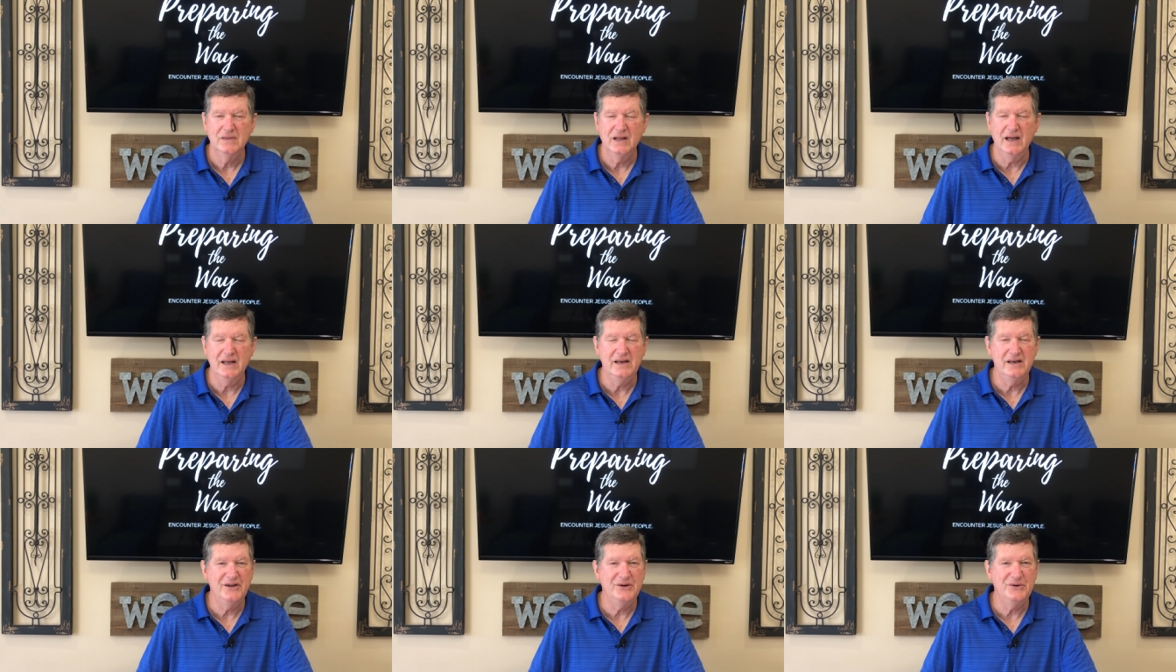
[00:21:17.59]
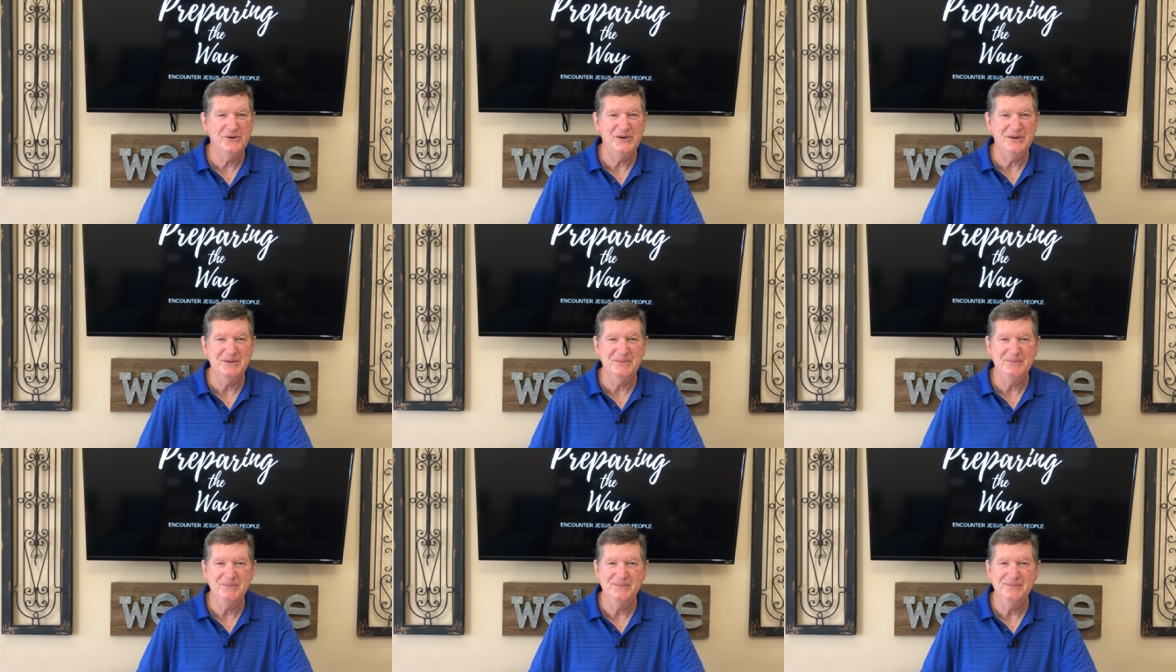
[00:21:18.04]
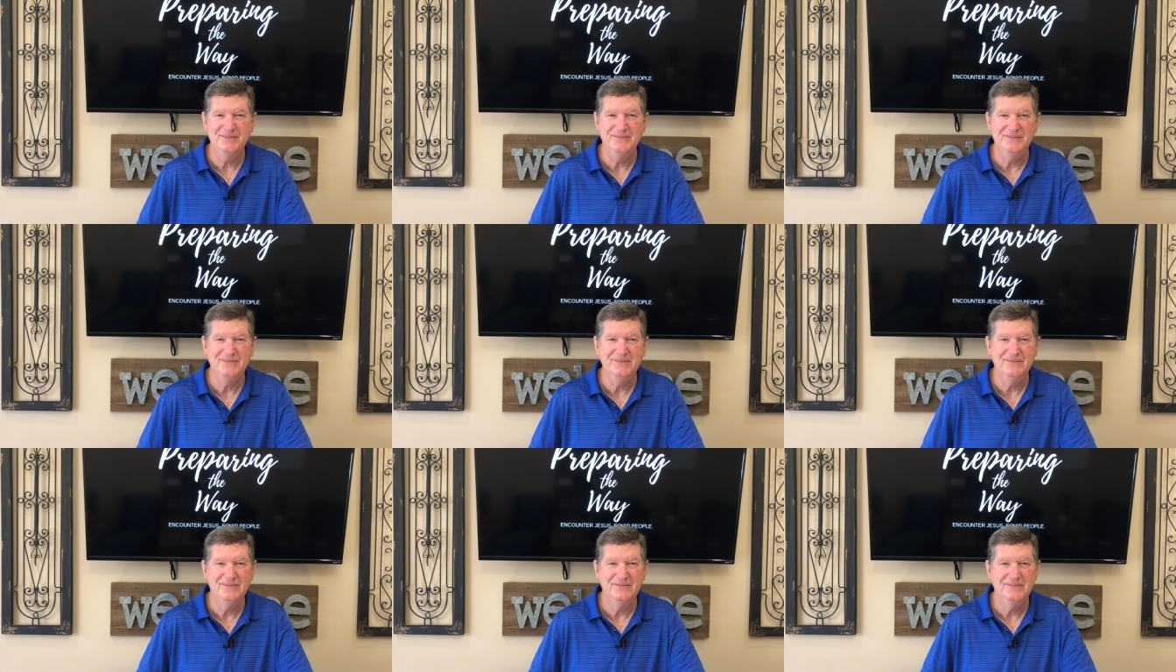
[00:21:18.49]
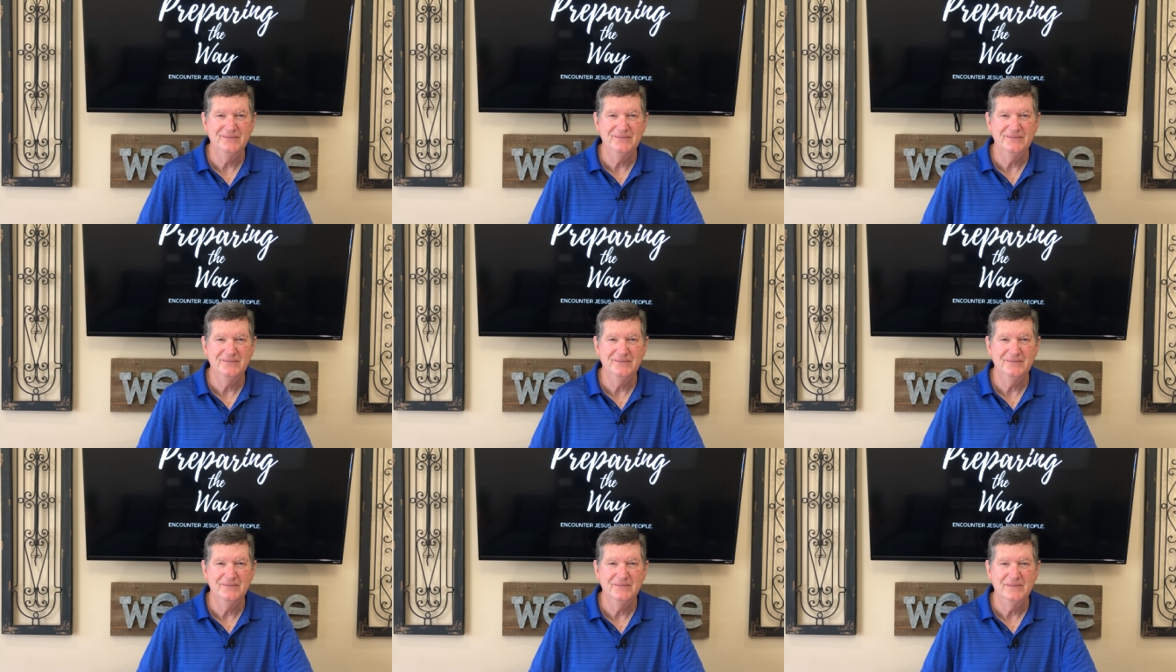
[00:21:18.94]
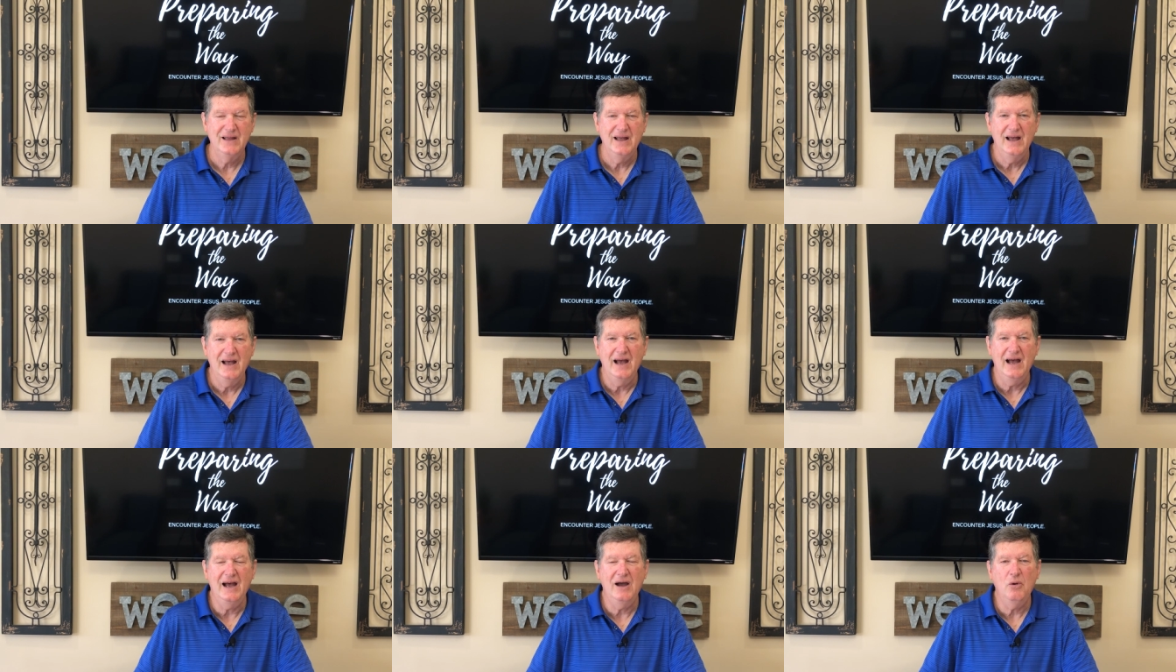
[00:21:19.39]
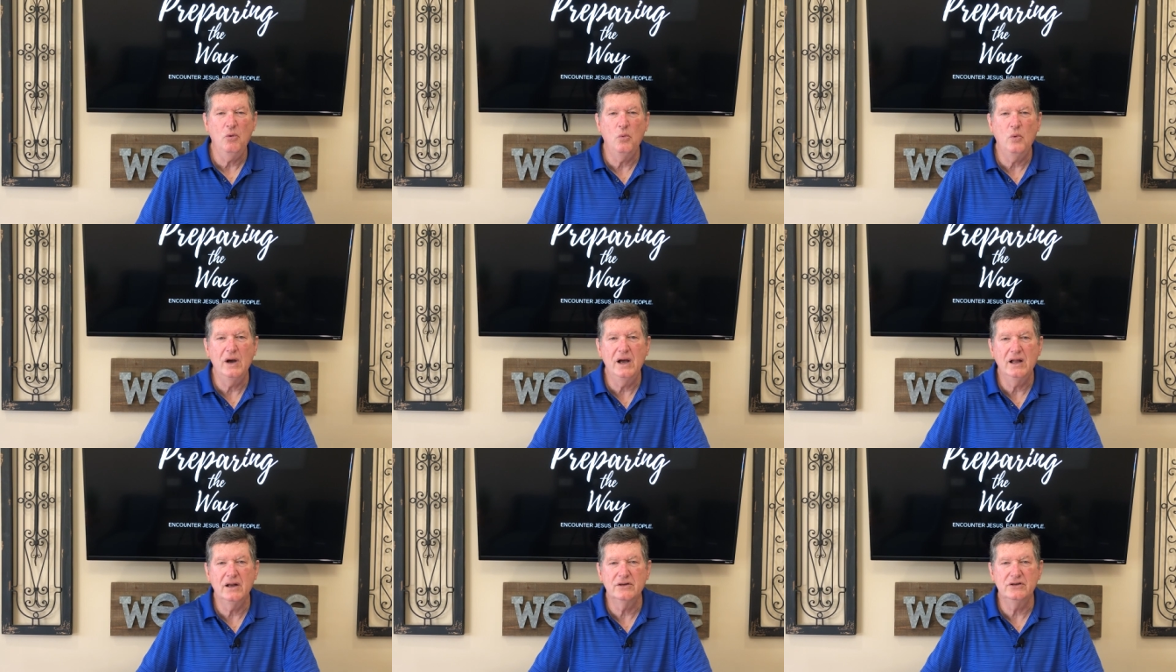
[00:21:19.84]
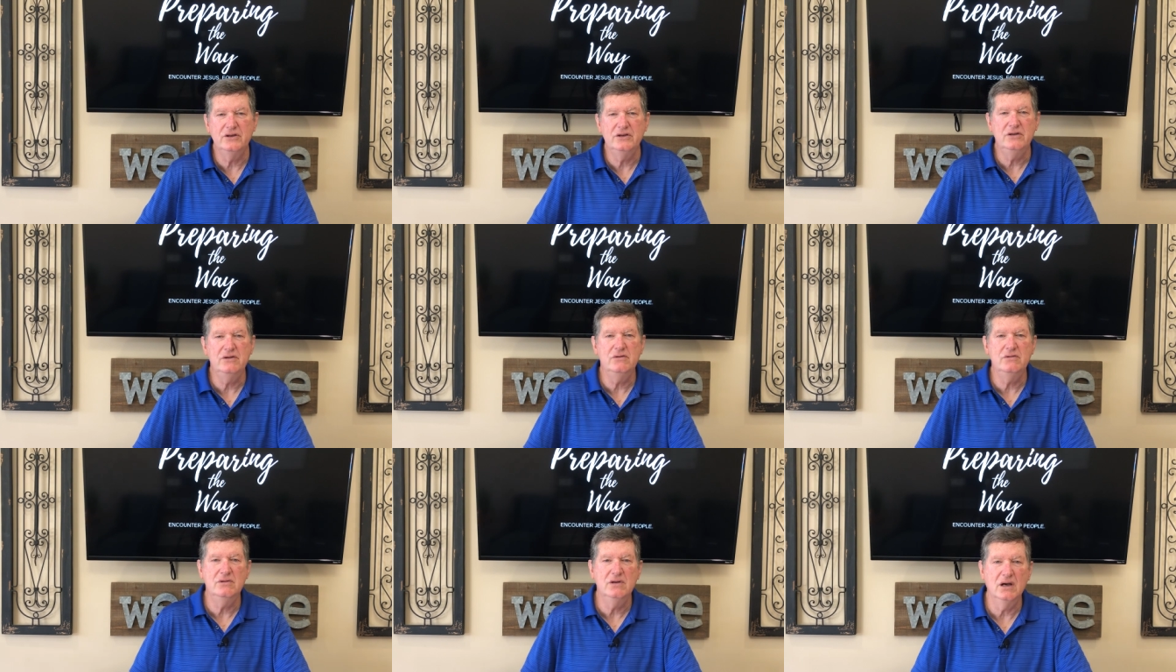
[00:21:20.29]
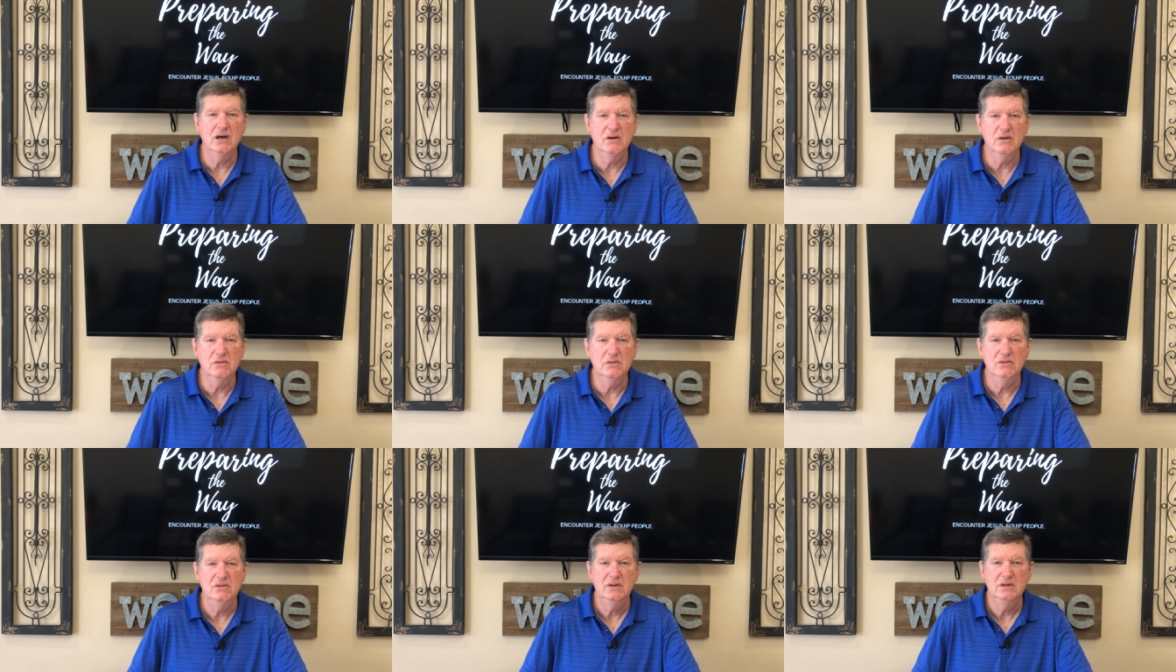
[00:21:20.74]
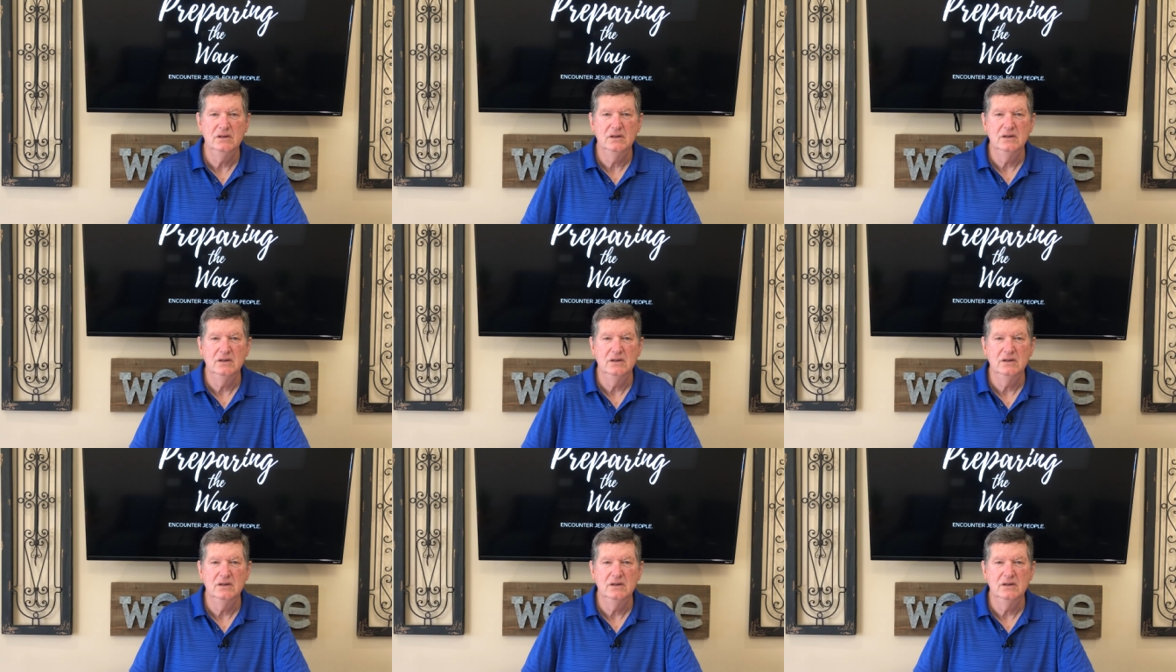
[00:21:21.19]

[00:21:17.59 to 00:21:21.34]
I know him. How well do you know